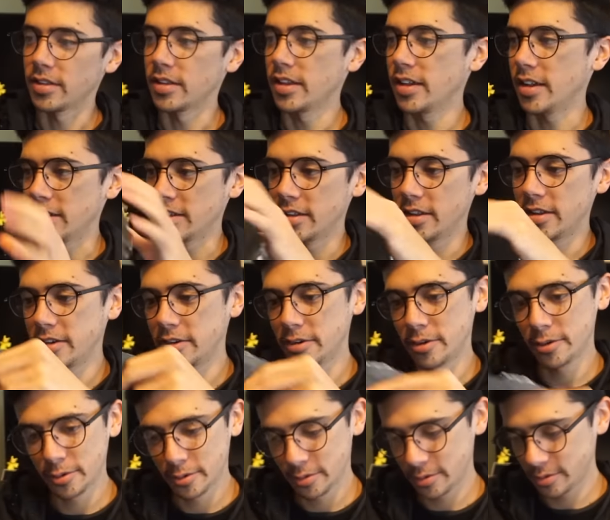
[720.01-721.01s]
Yeah,
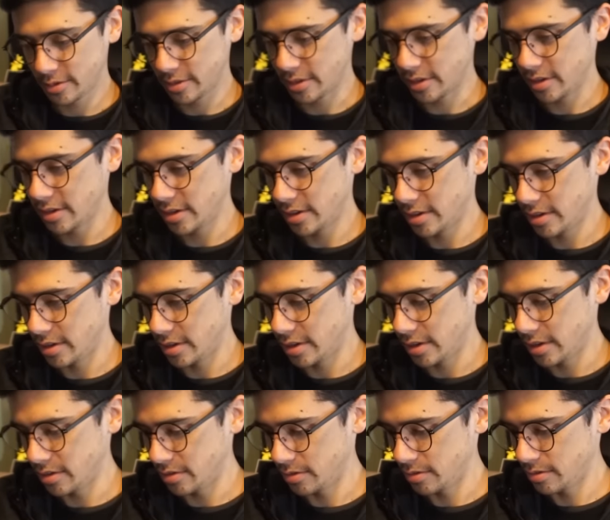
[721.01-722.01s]
no, uh,
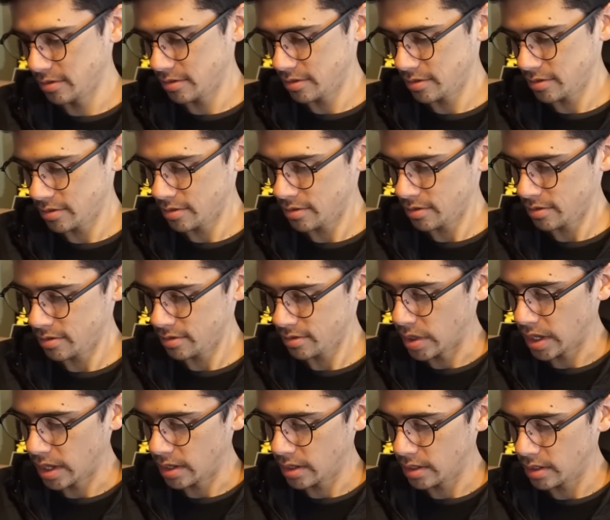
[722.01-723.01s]
no
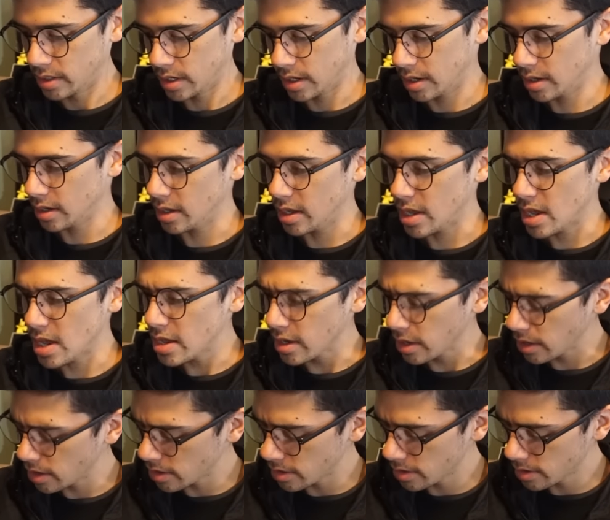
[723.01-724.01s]
Bentang
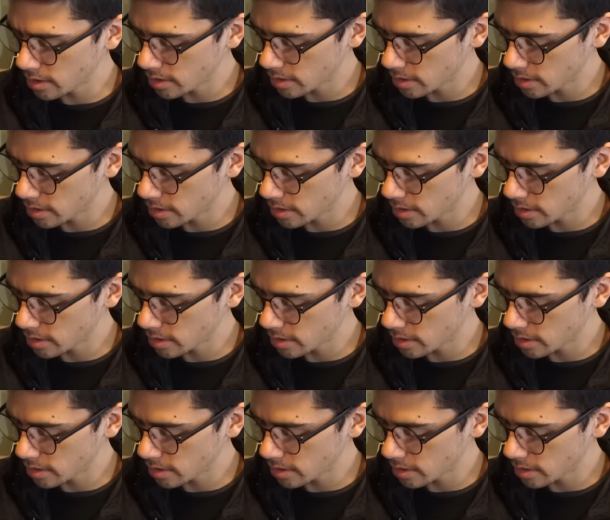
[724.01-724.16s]
ink.